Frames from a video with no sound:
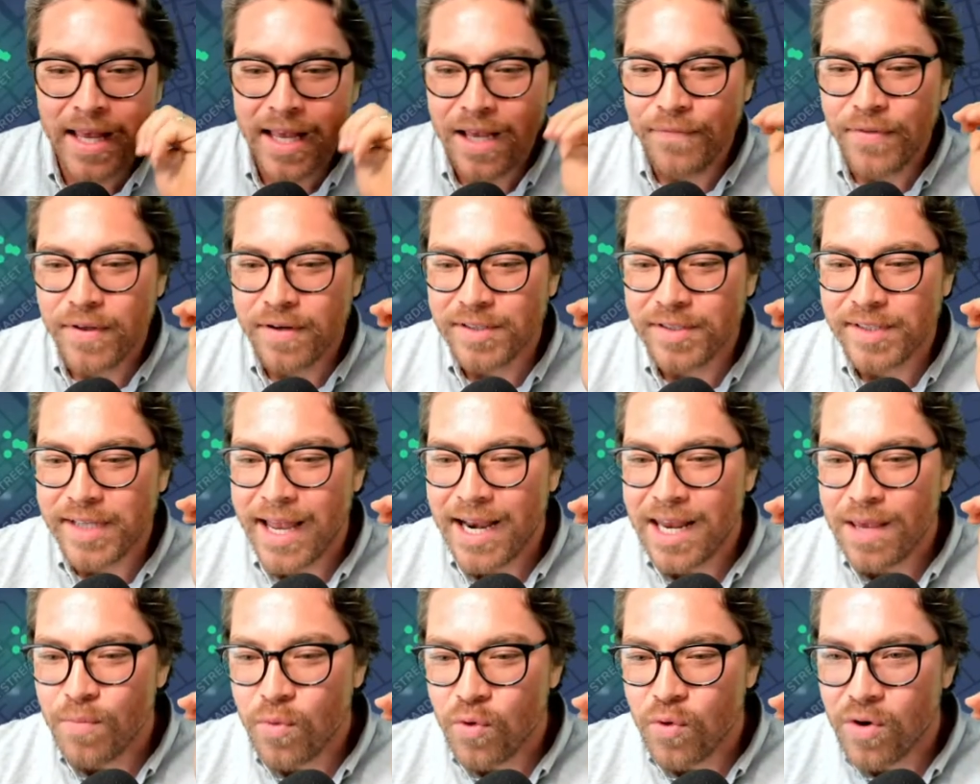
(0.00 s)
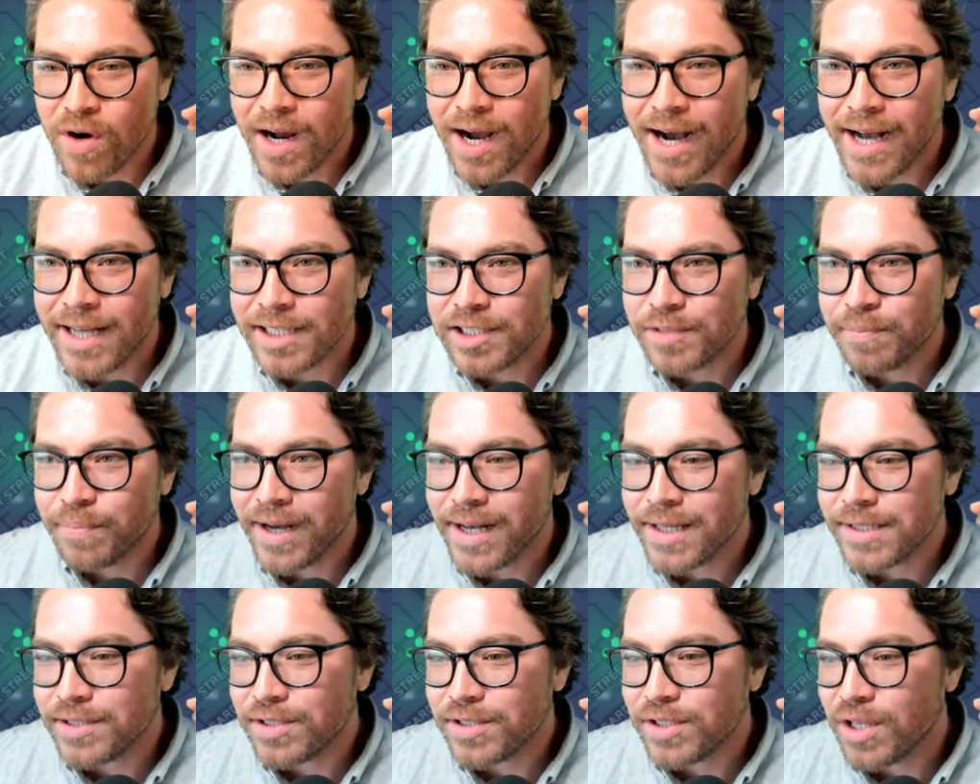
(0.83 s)
if there's any more
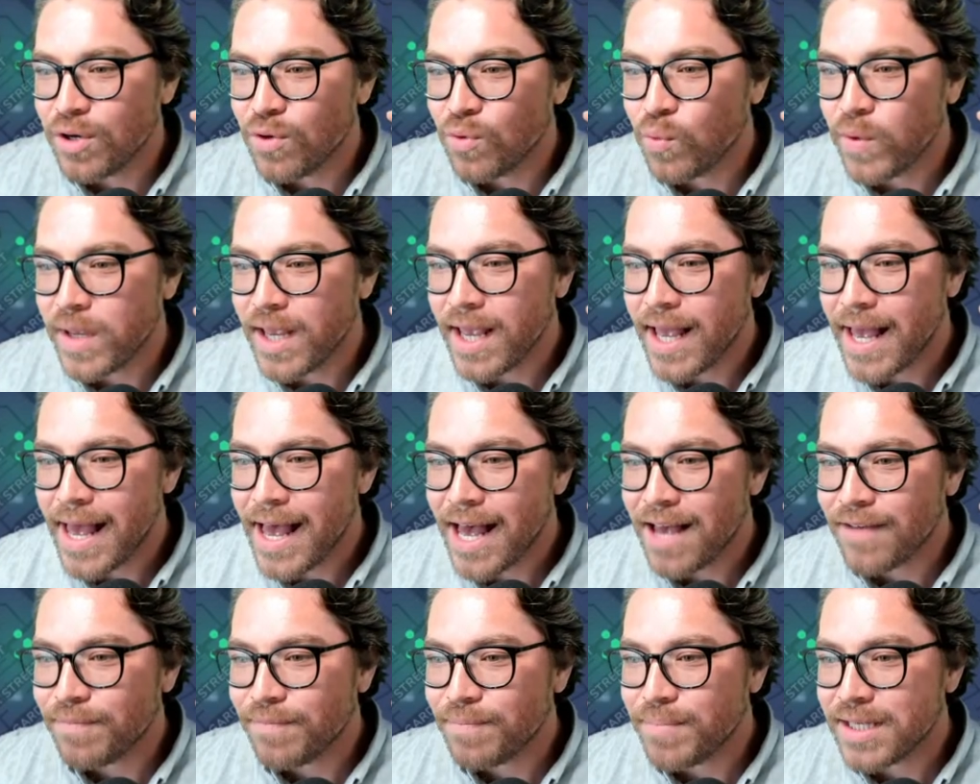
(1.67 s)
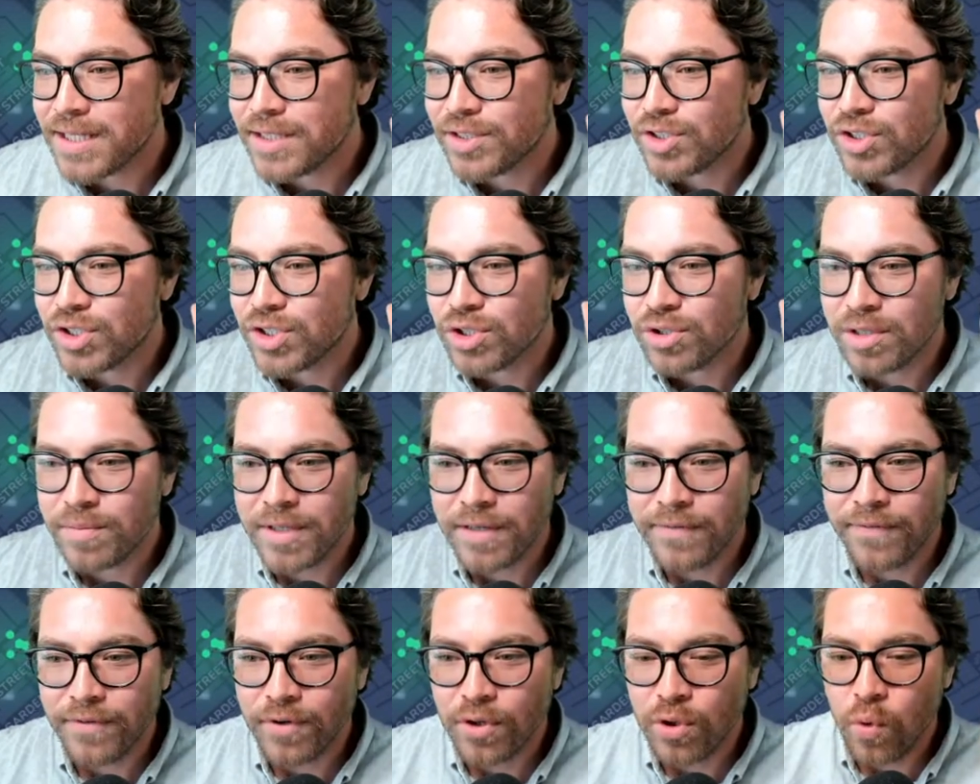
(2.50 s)
hotspots, you know, we have been
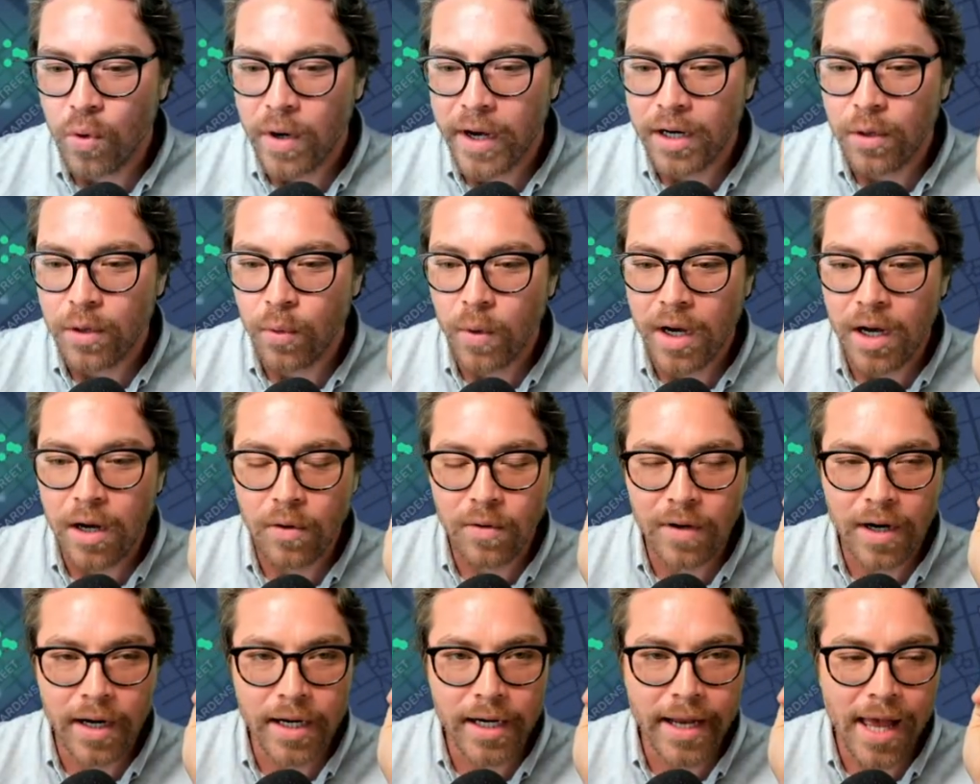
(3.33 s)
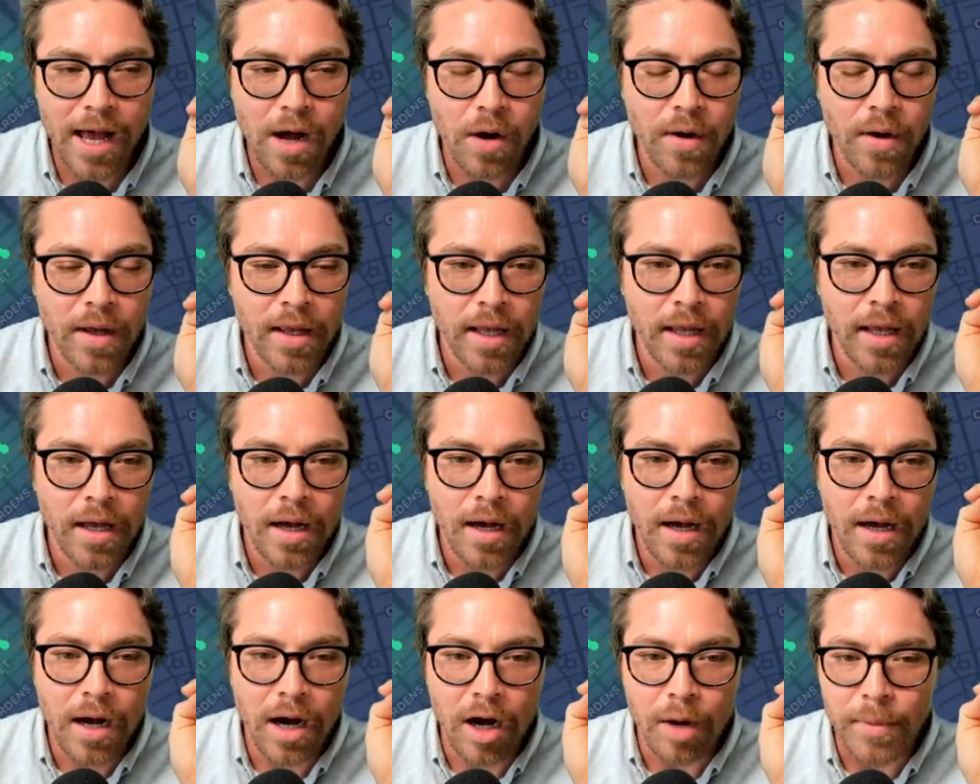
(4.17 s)
streaming for quite a while right now.
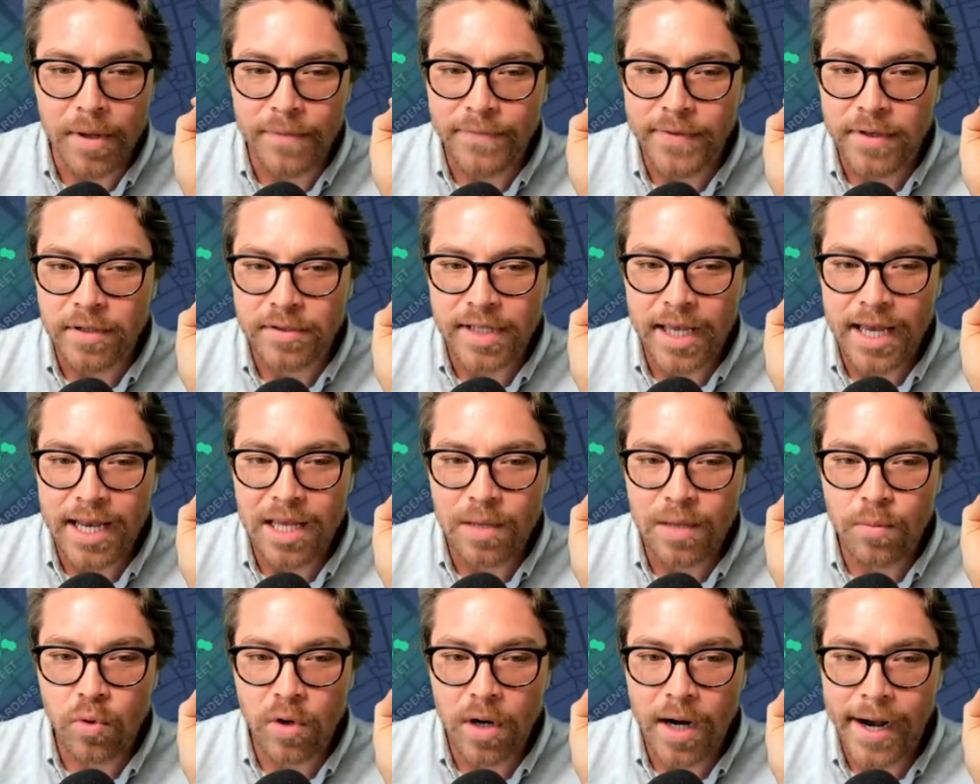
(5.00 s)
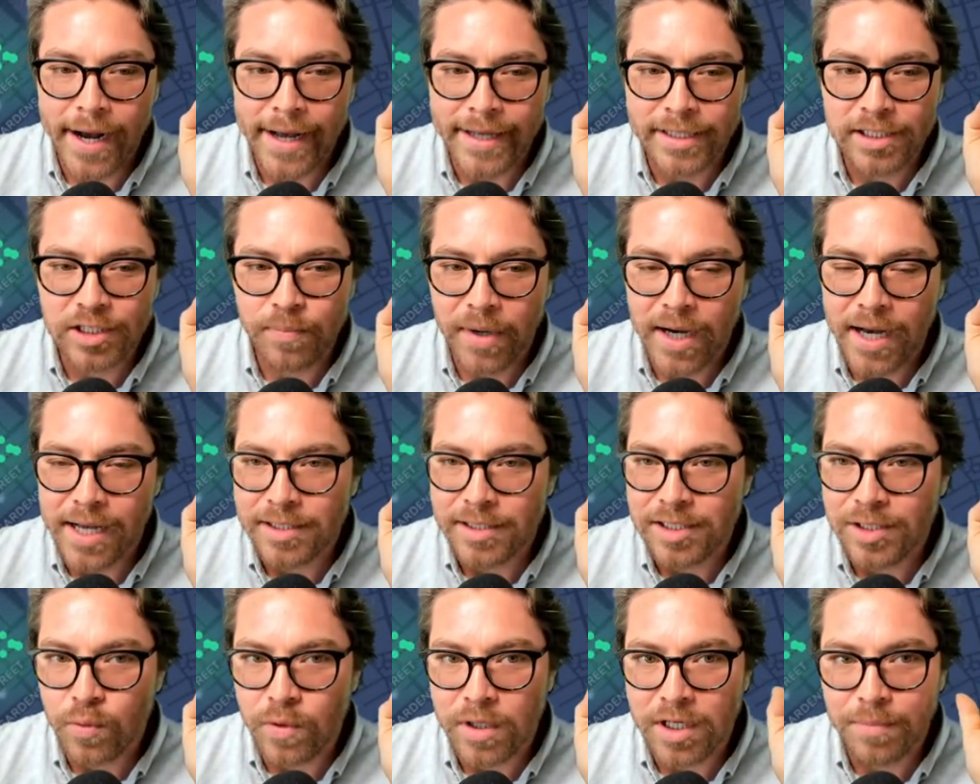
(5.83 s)
Um, if there's any more
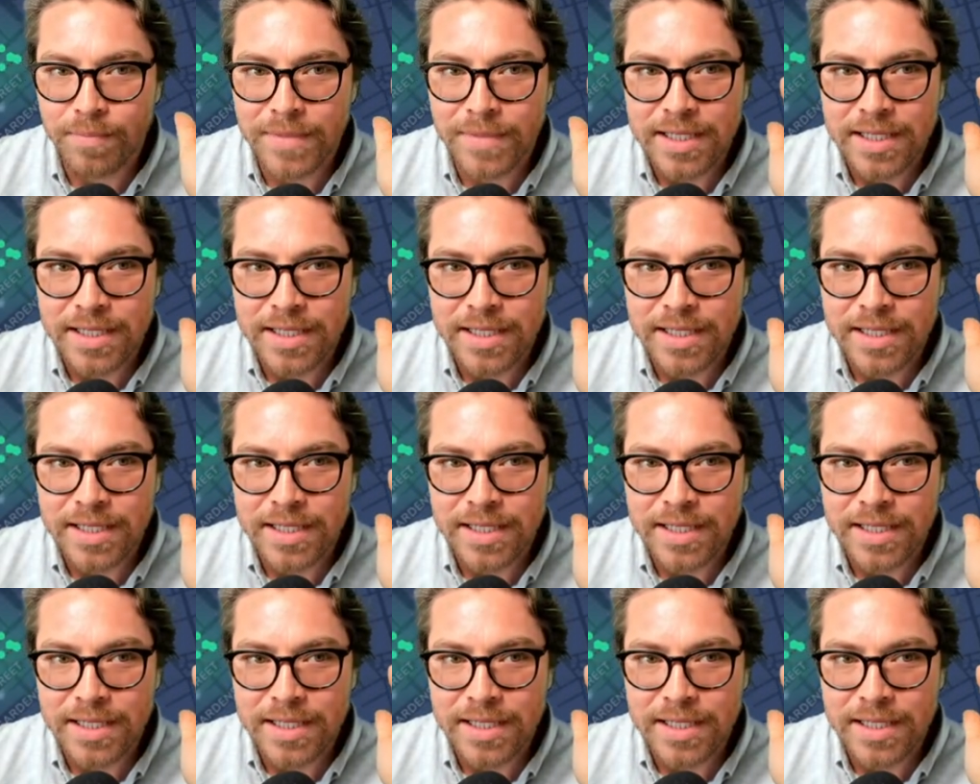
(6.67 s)
hotspots you want